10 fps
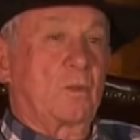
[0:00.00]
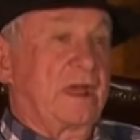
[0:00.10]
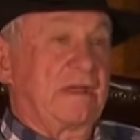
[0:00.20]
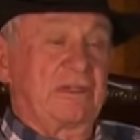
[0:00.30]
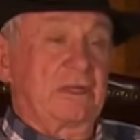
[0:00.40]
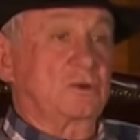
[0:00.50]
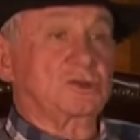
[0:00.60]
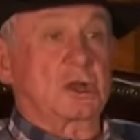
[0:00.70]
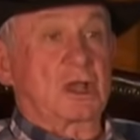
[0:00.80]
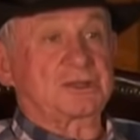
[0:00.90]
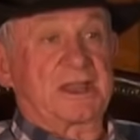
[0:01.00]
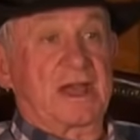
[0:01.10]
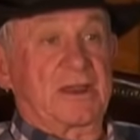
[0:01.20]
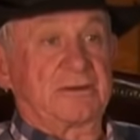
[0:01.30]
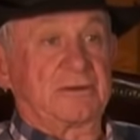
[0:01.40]
everything was closed
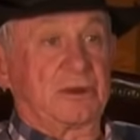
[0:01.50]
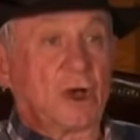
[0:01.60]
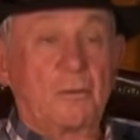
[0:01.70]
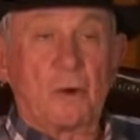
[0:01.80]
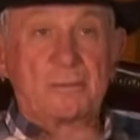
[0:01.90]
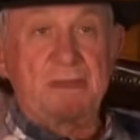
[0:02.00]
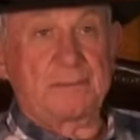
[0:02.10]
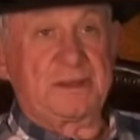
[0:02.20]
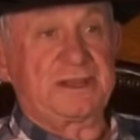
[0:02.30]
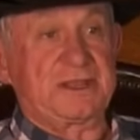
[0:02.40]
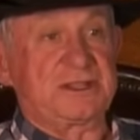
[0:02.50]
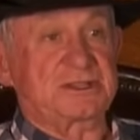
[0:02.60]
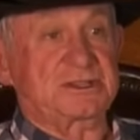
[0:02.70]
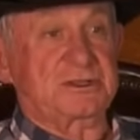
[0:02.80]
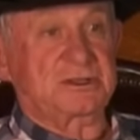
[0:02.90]
down. No more big
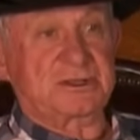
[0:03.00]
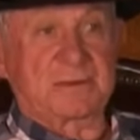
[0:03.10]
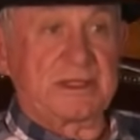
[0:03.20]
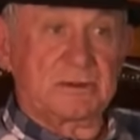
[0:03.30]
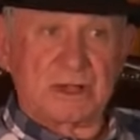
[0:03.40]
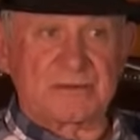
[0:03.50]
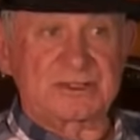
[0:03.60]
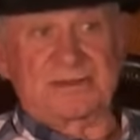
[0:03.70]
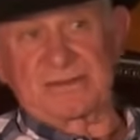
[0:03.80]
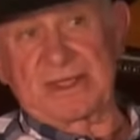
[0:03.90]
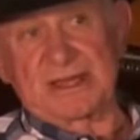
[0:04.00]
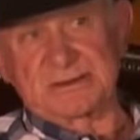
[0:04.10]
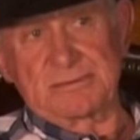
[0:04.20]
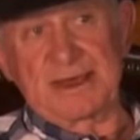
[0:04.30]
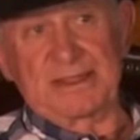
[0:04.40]
meetings, because I mean there were over
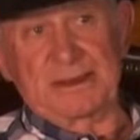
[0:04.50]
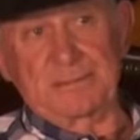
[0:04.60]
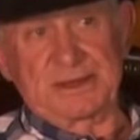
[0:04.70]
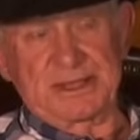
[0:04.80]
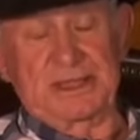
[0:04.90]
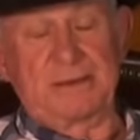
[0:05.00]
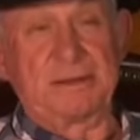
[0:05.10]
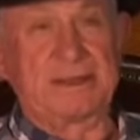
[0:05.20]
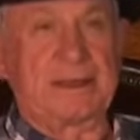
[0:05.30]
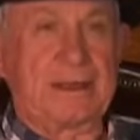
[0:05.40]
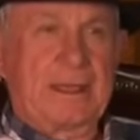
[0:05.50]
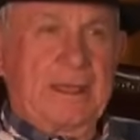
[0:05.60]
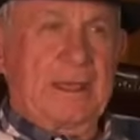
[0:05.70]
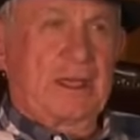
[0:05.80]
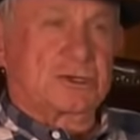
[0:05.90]
7,000 men in that particular meeting.
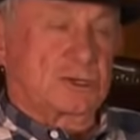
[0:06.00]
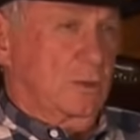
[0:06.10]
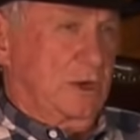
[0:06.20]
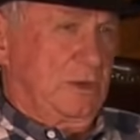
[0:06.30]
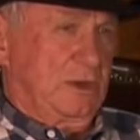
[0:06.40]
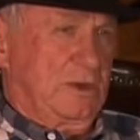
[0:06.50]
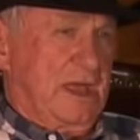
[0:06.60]
So what do we do